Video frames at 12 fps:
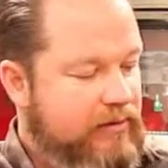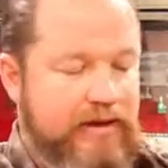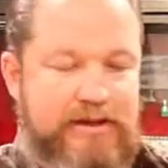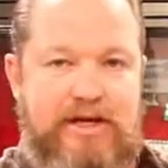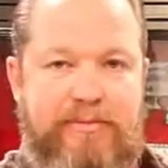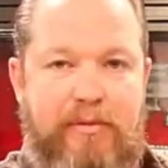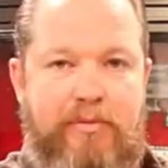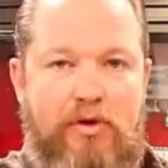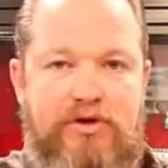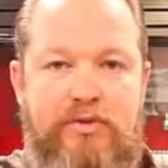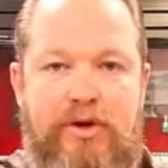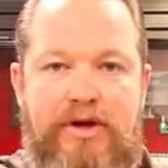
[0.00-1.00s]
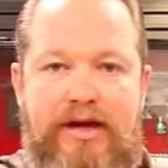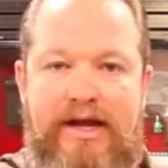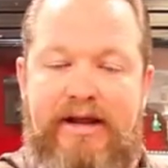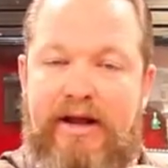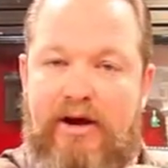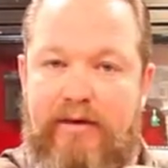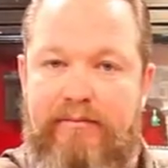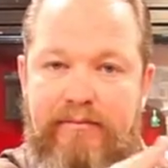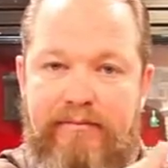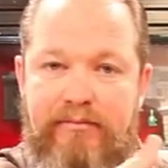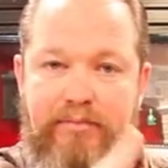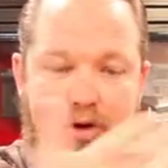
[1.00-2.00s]
The zipper portion where you can get in there and
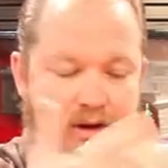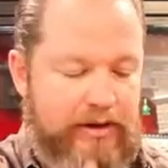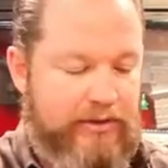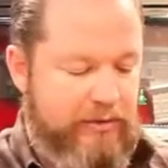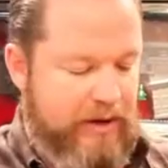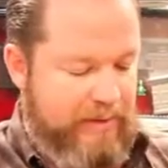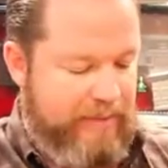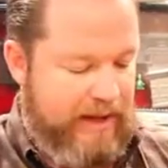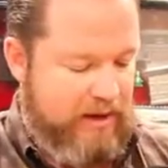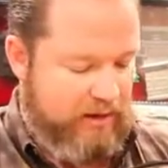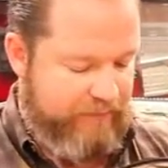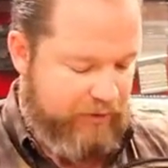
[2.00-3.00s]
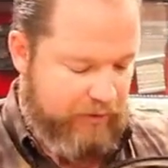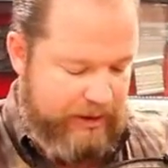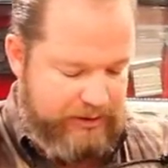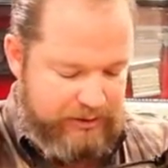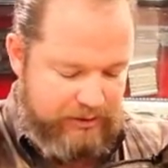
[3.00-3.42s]
put in the 3/8 panel if you wish.